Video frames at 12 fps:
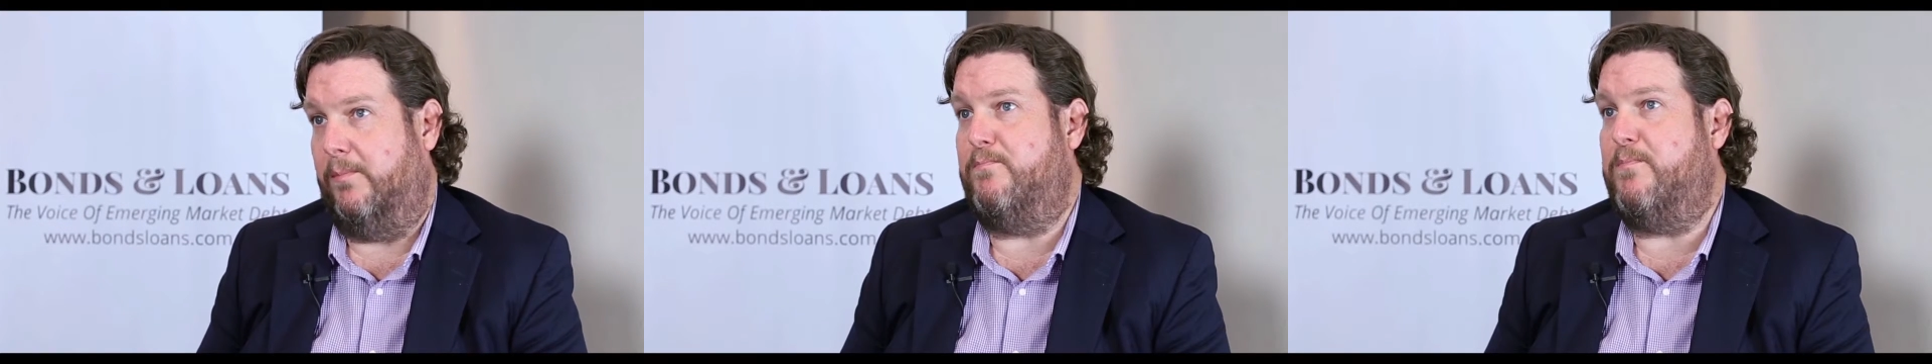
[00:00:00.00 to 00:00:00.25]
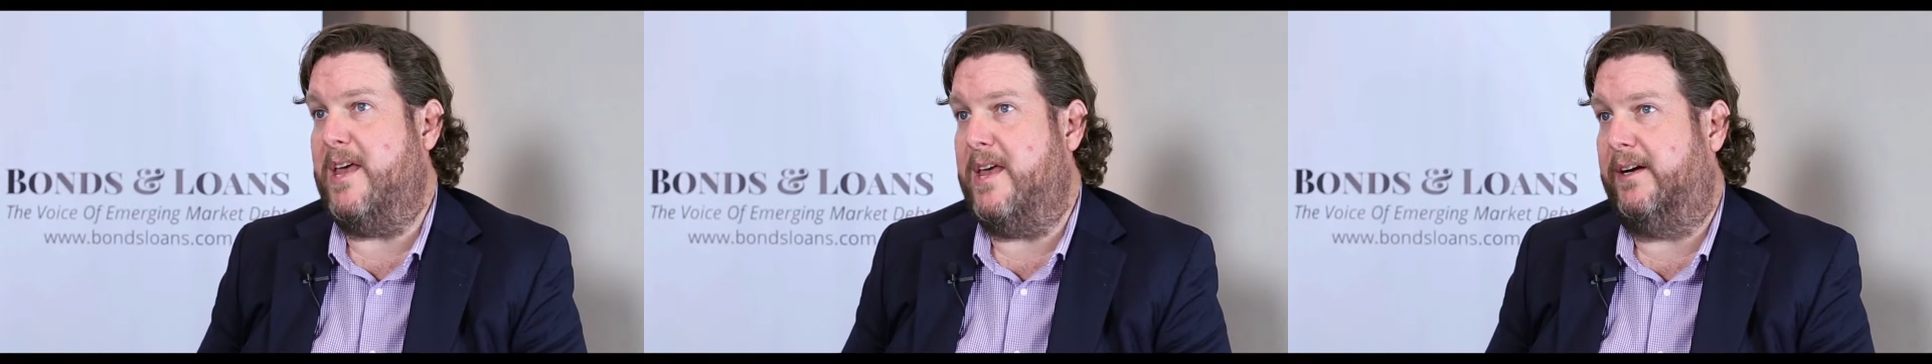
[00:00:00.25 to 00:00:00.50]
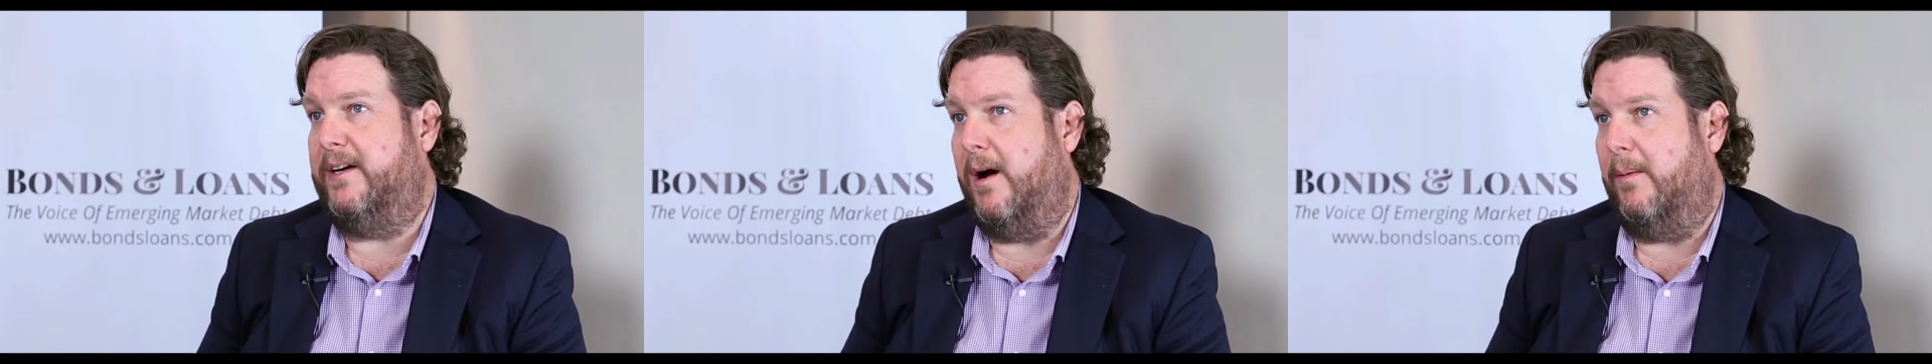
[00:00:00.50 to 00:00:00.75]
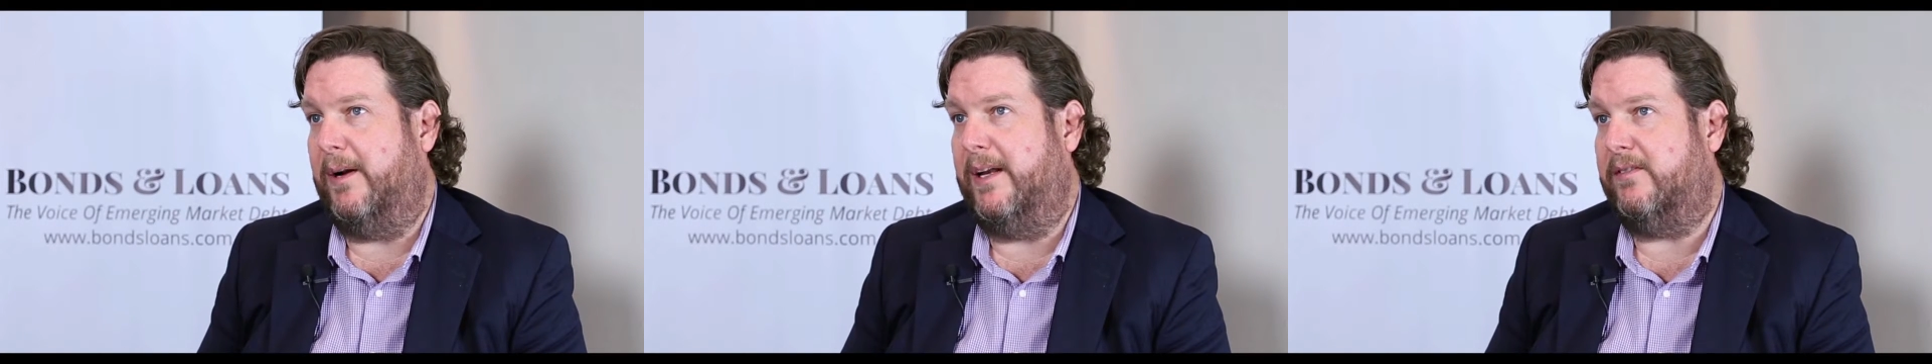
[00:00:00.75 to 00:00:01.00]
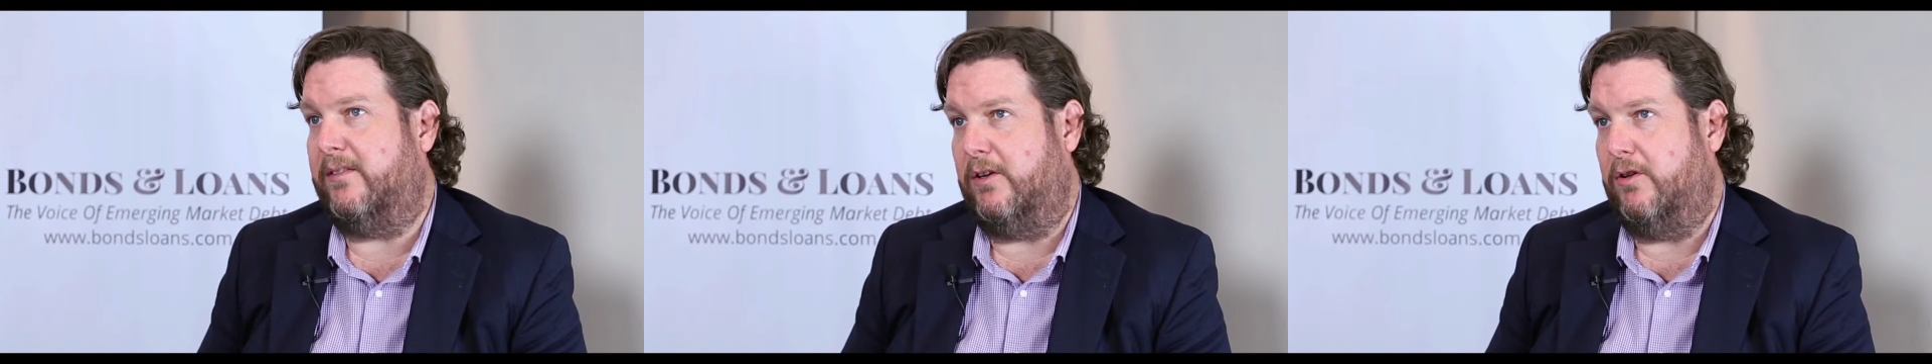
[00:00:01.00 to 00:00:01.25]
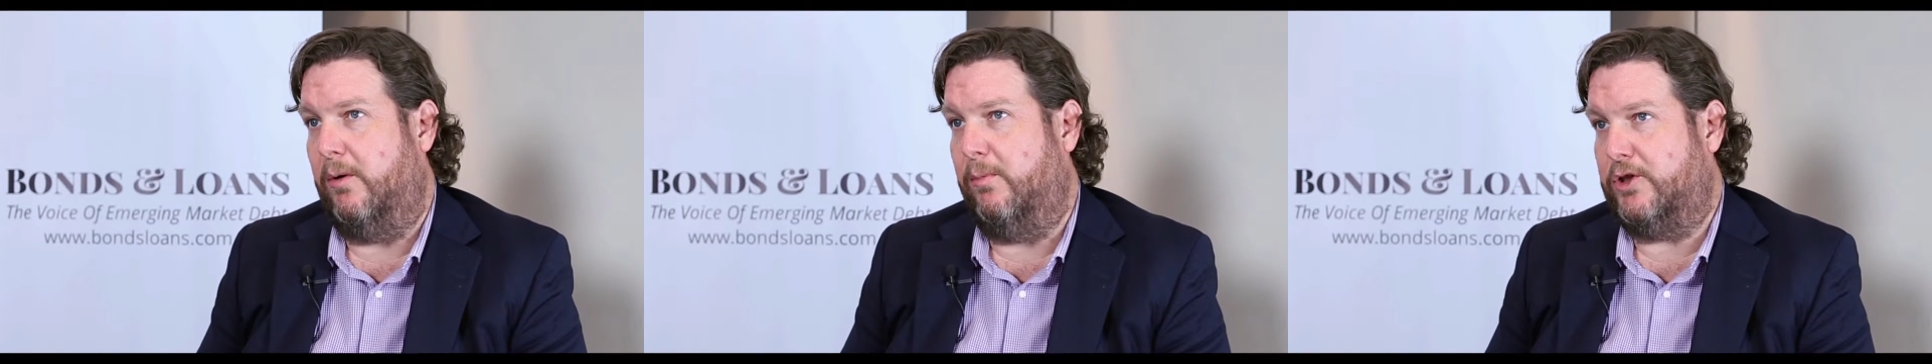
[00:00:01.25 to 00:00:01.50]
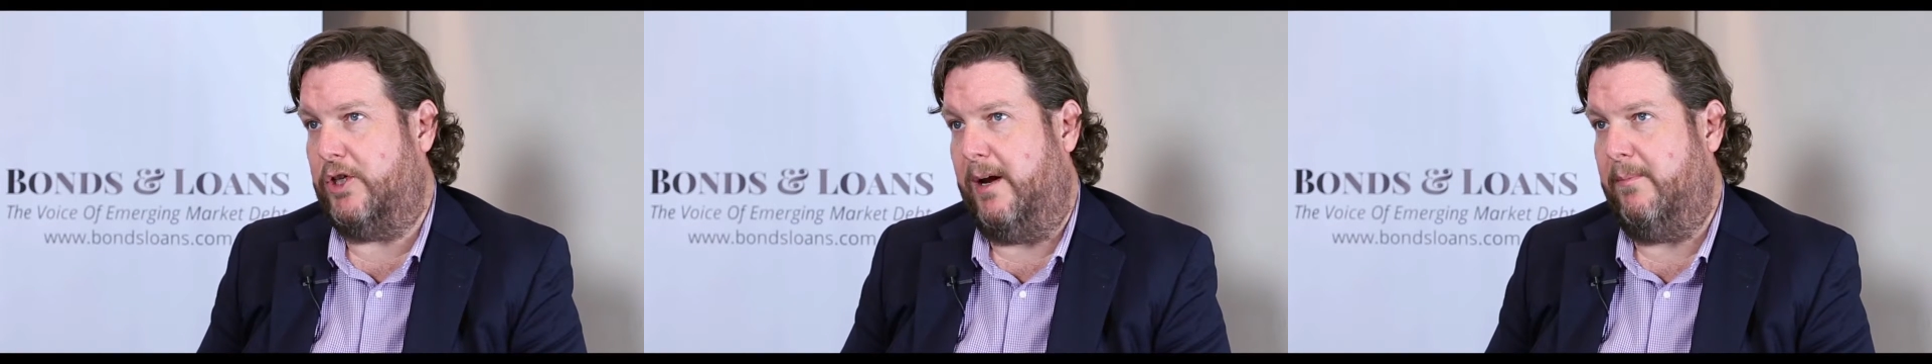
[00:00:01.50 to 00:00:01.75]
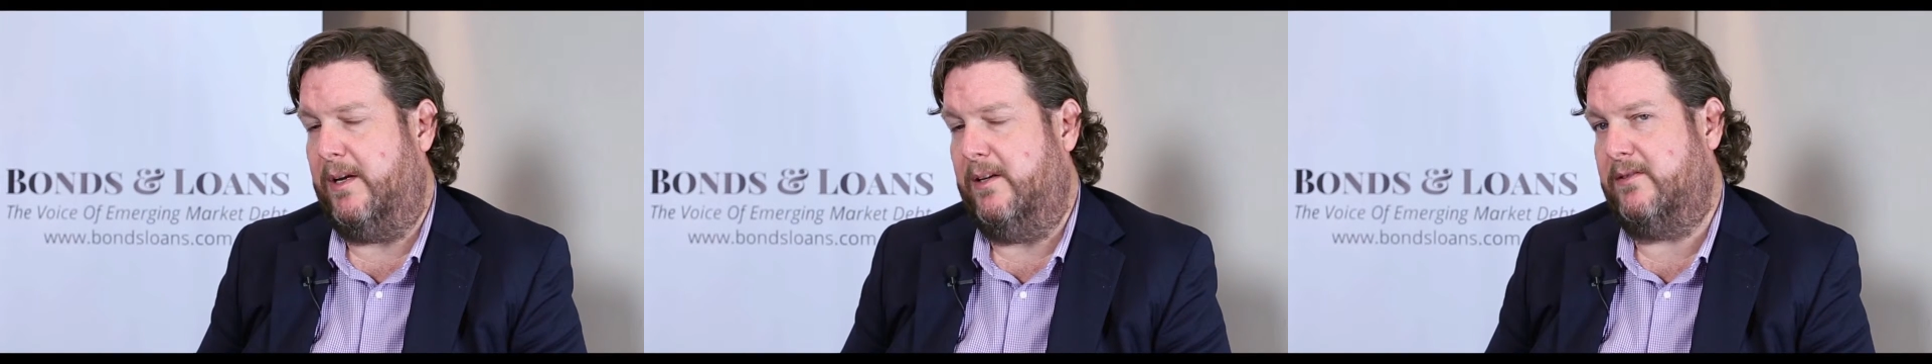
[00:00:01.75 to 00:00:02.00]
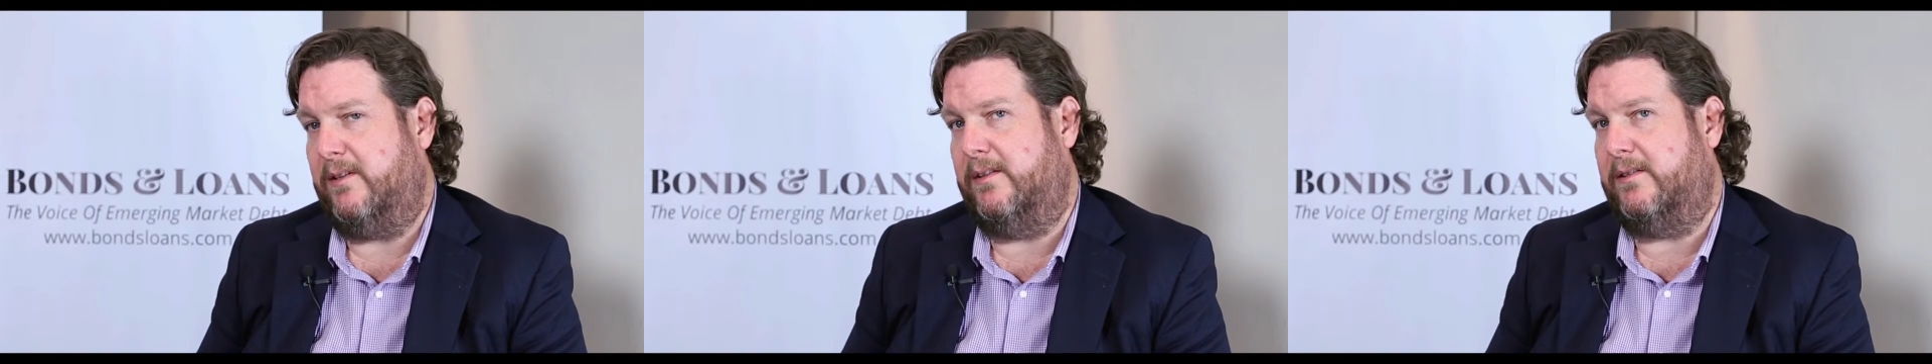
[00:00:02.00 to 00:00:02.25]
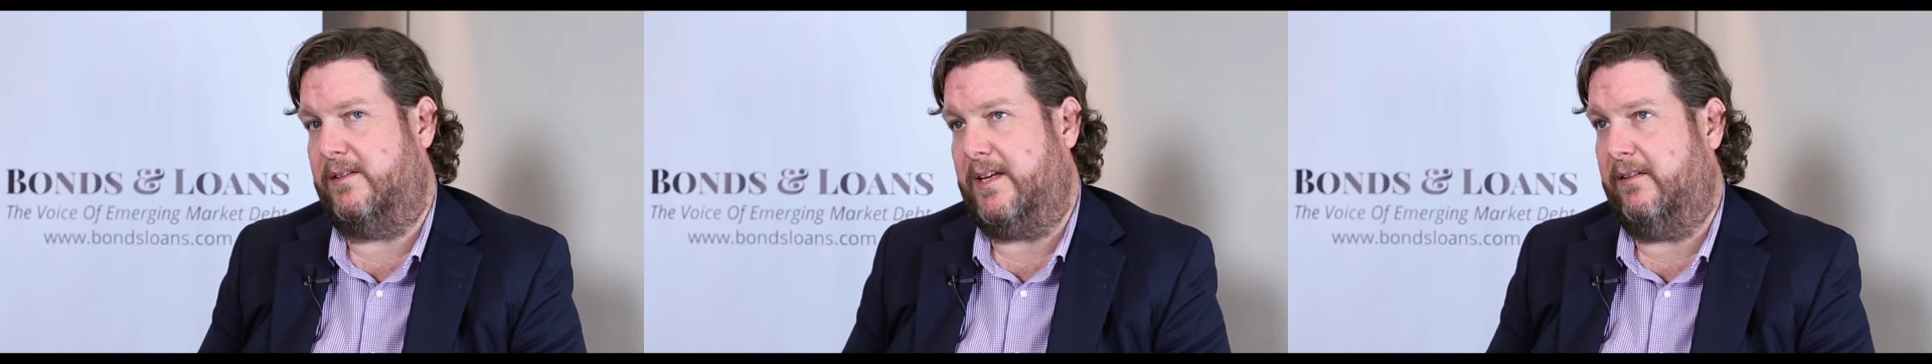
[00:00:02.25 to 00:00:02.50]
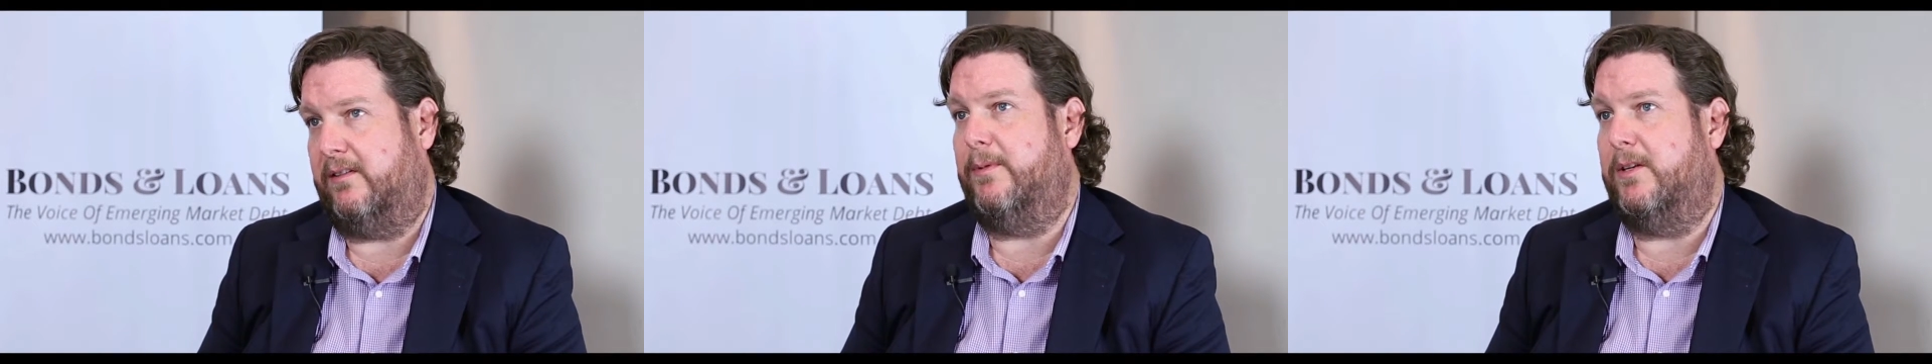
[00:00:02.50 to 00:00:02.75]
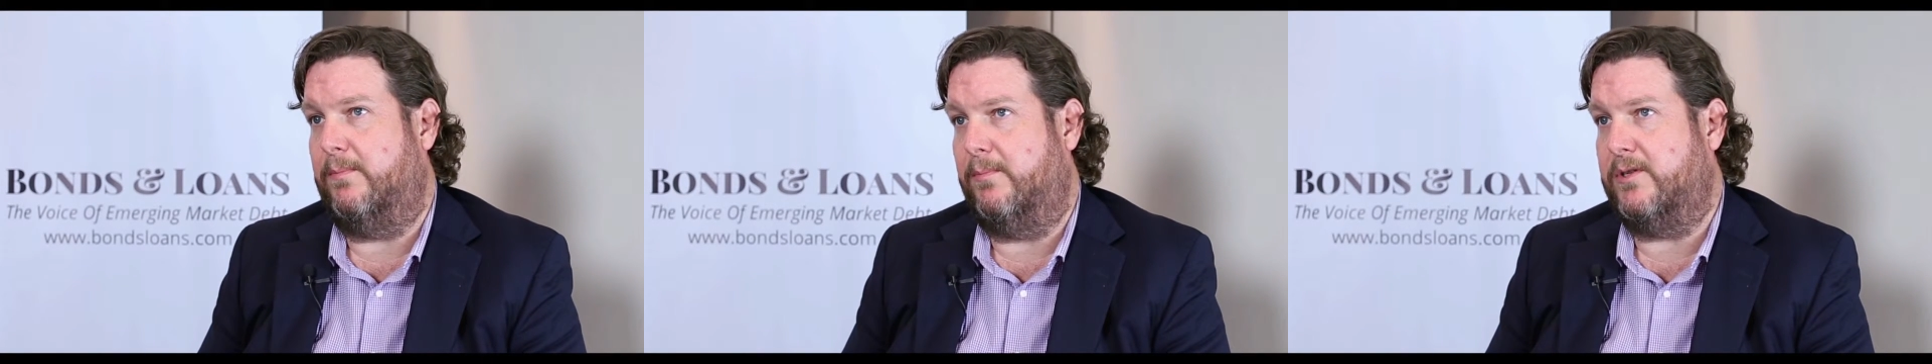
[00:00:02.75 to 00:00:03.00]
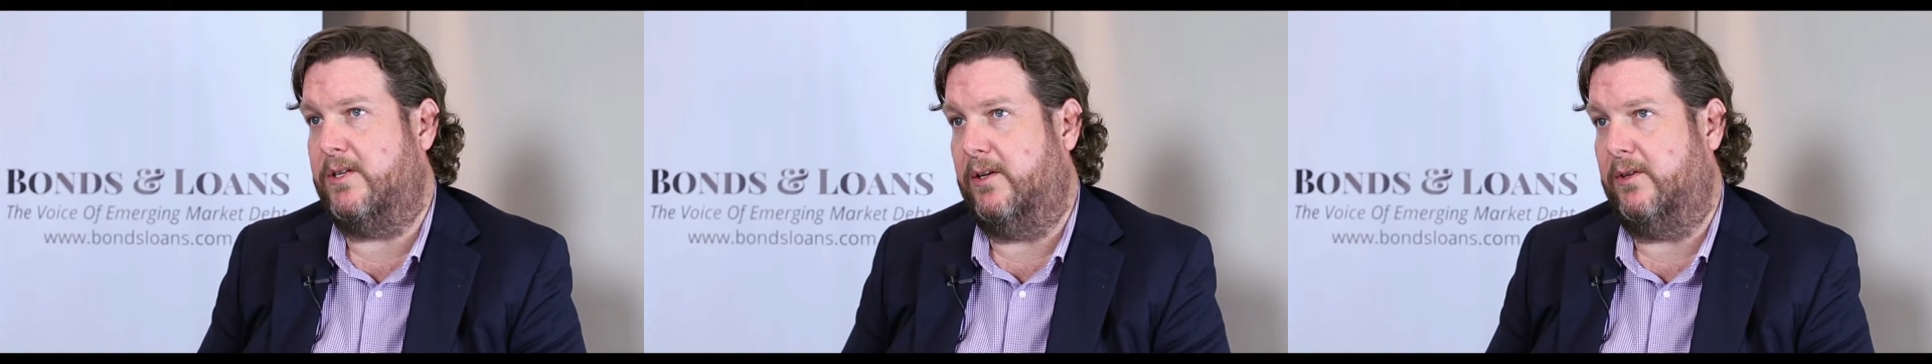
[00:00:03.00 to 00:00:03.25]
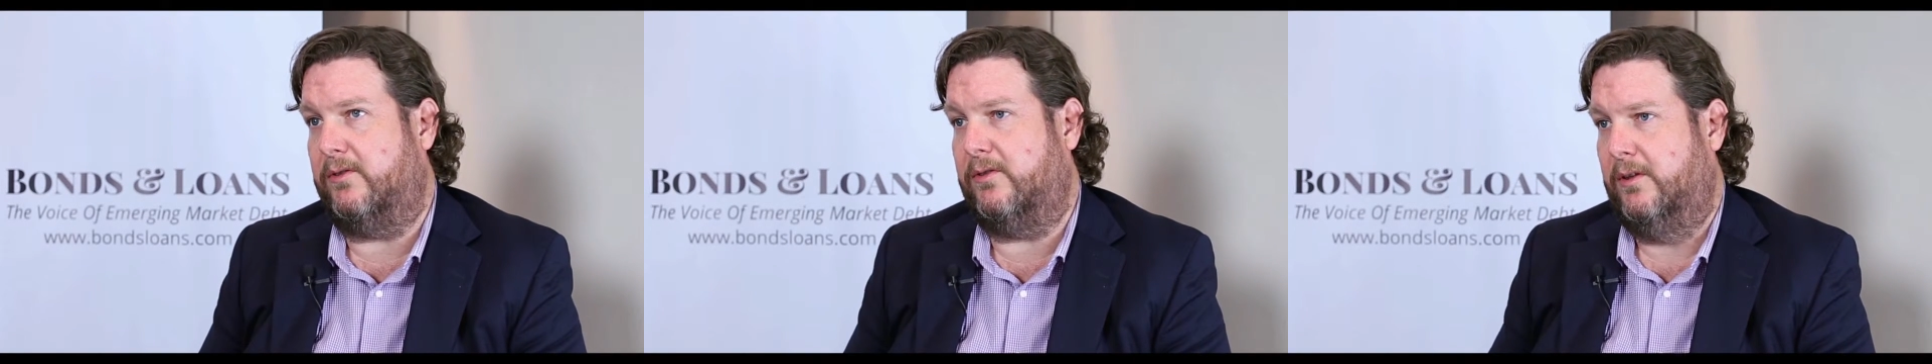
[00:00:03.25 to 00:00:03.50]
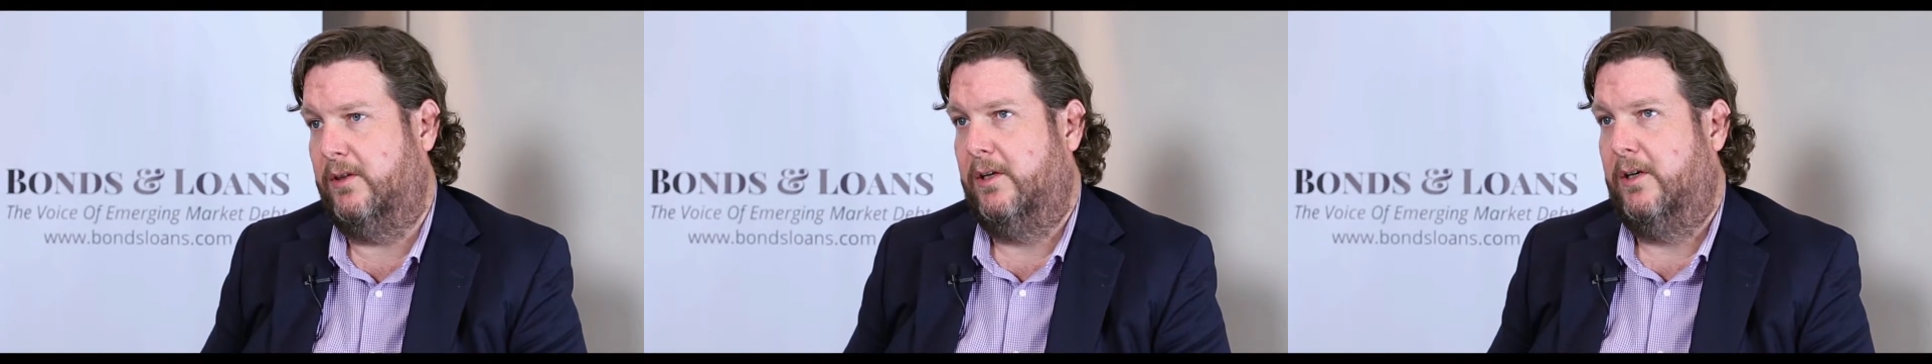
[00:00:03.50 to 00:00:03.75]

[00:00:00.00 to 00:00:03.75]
big companies and global champions, and it's a testament to Brazil's